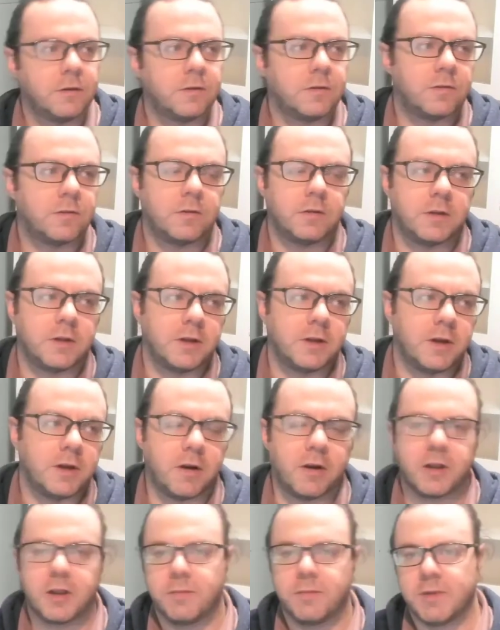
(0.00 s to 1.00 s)
just an
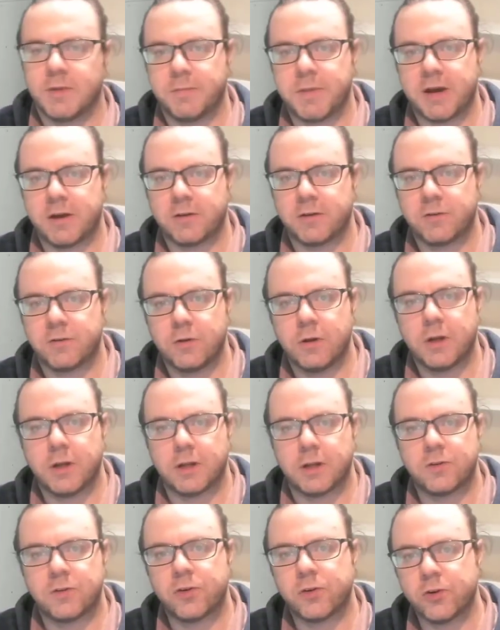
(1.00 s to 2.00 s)
argument about
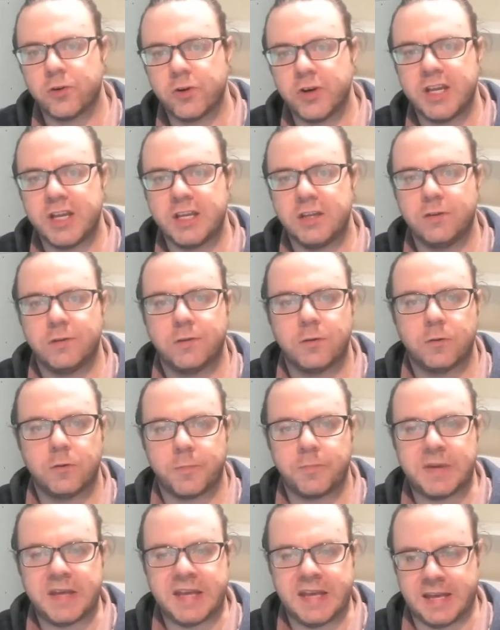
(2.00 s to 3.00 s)
turning
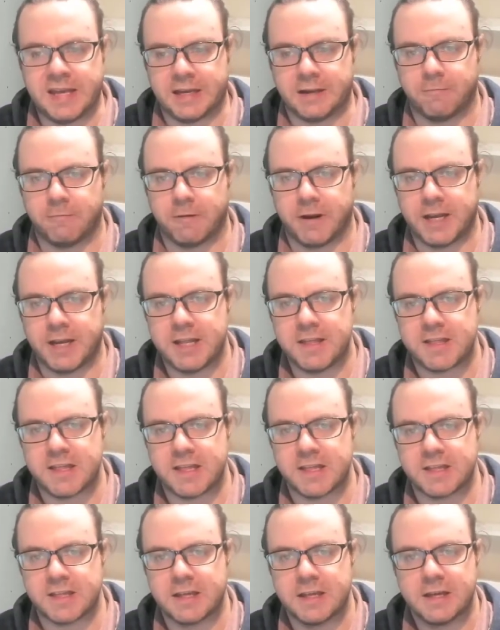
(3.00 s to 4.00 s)
into a pig, right? He
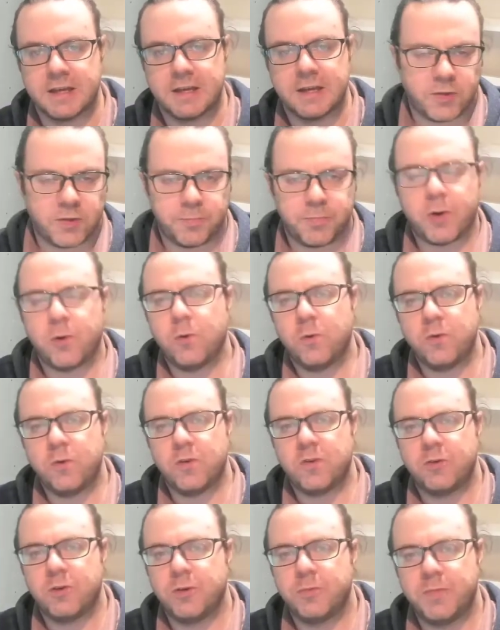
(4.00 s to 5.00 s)
says,
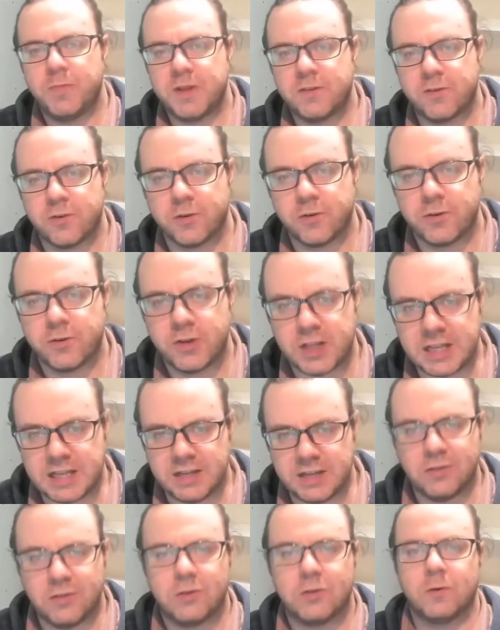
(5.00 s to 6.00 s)
suppose you could be turned
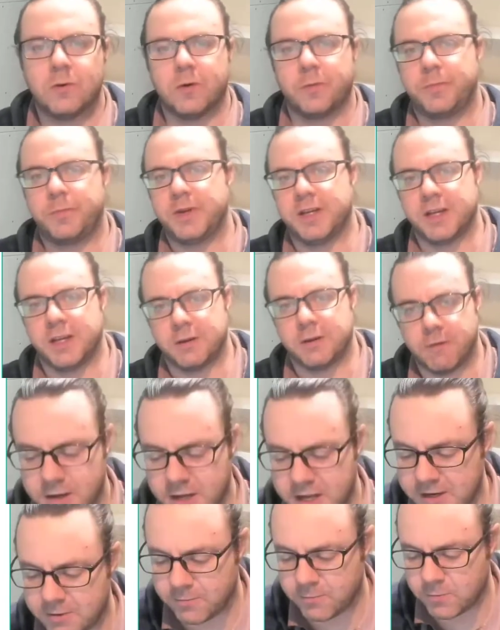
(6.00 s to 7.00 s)
into a pig,
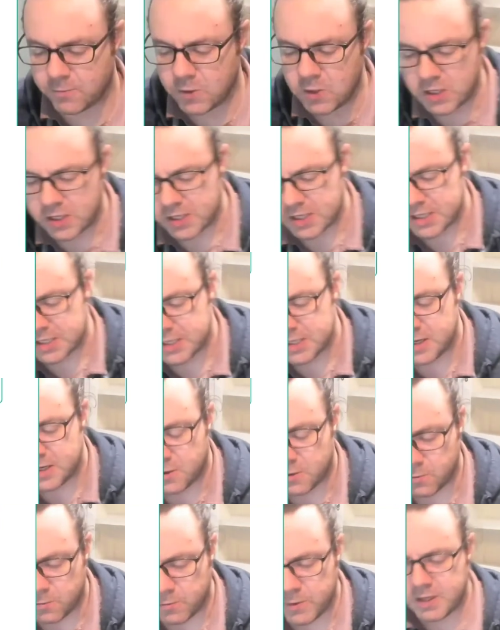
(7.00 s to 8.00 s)
and
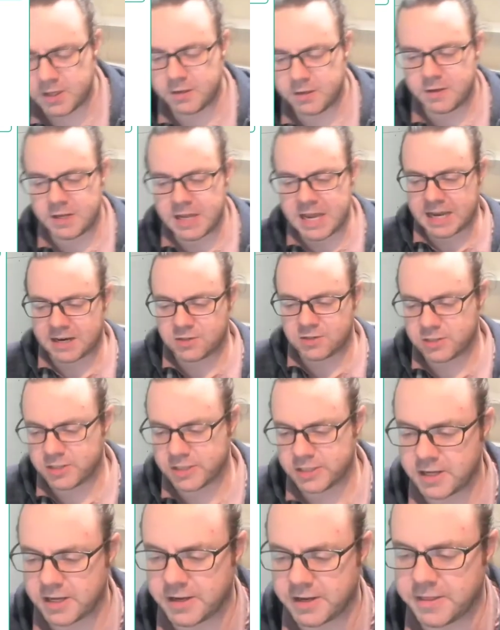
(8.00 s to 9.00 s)
we could
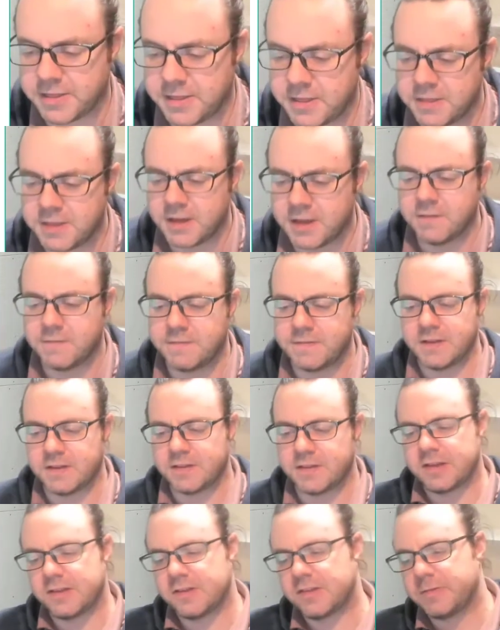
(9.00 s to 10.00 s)
actually kind of think of
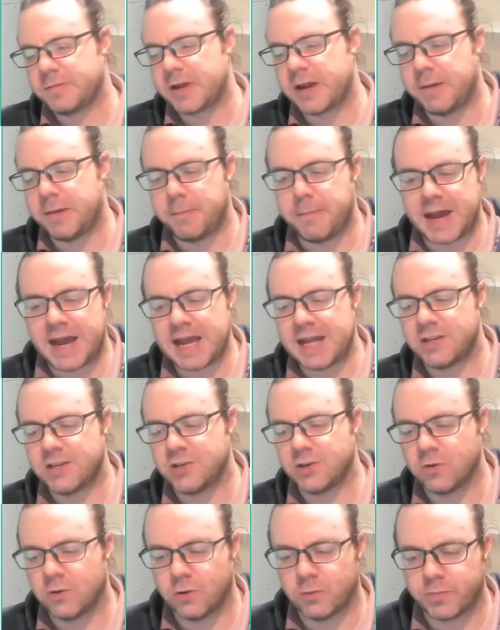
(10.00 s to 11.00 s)
this as some kind of
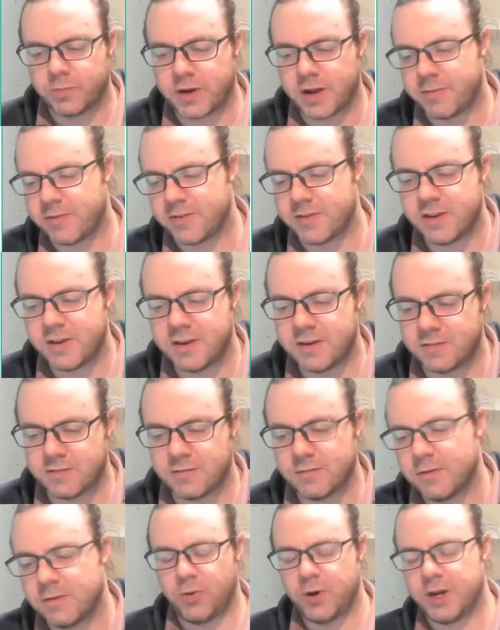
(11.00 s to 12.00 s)
magical proposition. He
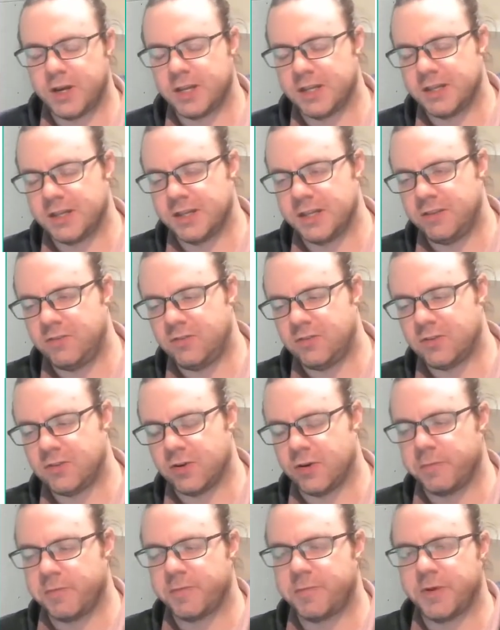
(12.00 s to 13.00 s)
doesn't put it in these
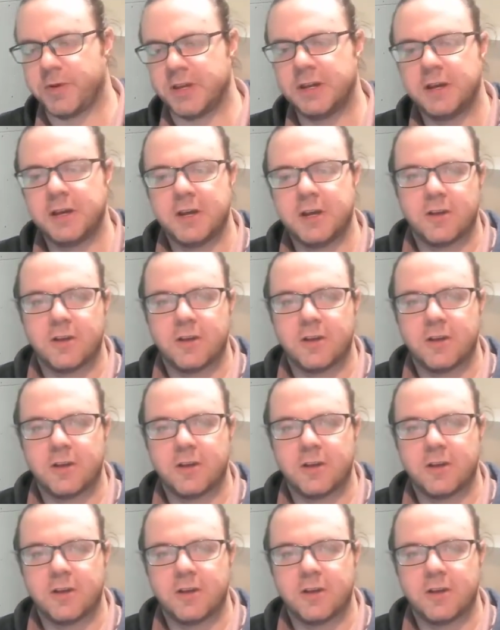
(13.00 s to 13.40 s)
terms, but,